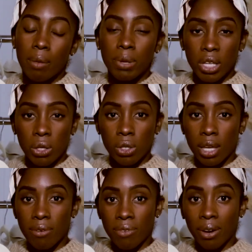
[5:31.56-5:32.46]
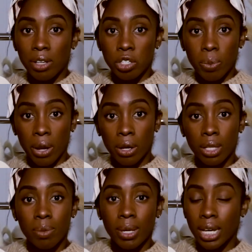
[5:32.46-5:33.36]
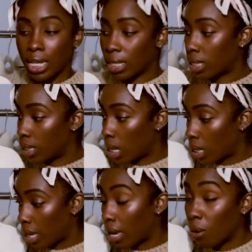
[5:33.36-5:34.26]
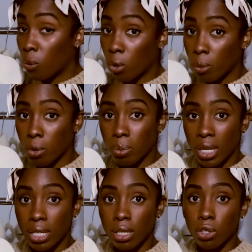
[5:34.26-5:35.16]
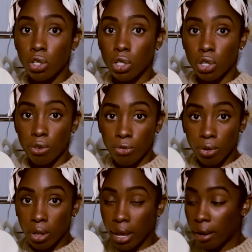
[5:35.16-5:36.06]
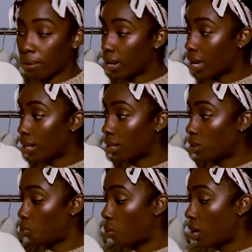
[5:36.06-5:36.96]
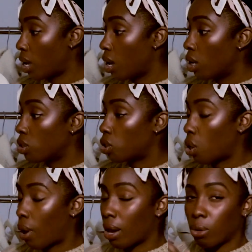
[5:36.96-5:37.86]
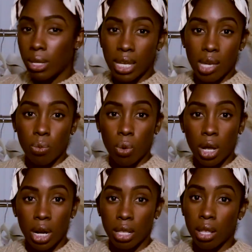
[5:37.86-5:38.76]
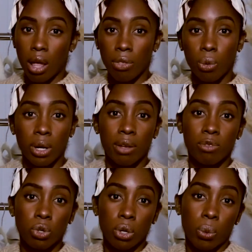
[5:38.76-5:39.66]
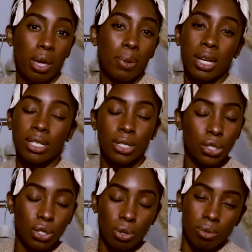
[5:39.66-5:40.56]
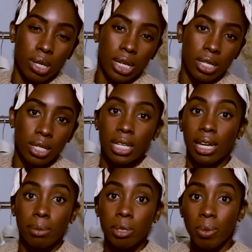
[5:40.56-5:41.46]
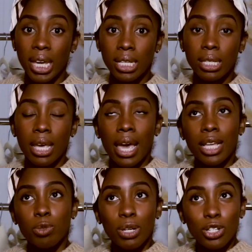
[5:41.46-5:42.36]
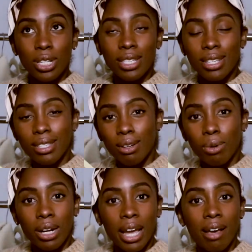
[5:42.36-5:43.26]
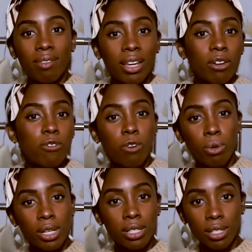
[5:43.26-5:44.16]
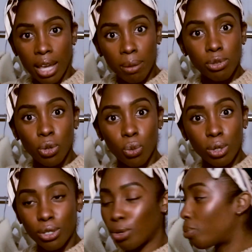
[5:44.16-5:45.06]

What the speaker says: be using it very sparingly because it's not like a warmer piece. It's just good for layering at this point. So I only keep 1, and the other one I've stored away because I just don't need it to take up space, especially since I want to have like a focused capsule wardrobe.